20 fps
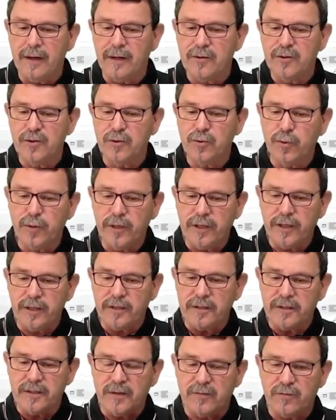to do it in
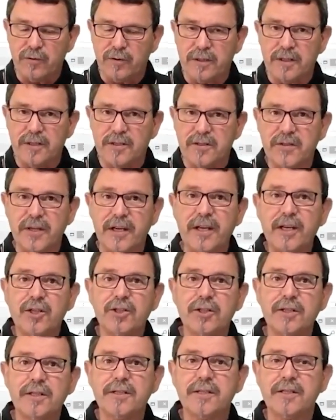several
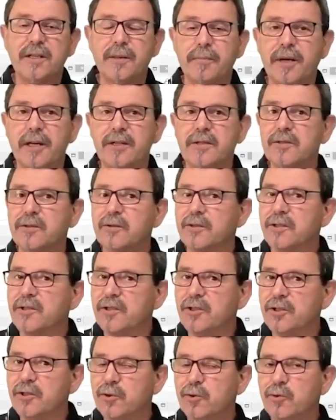stages, depends on the
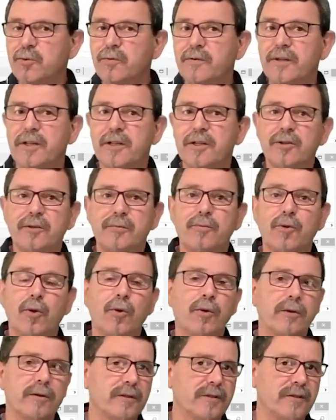CO2 volume
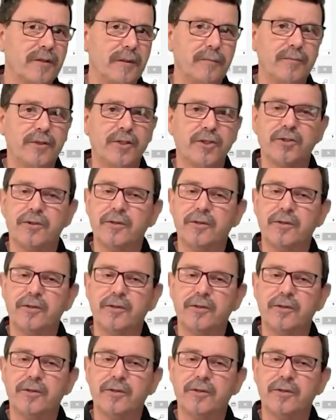or the temperature,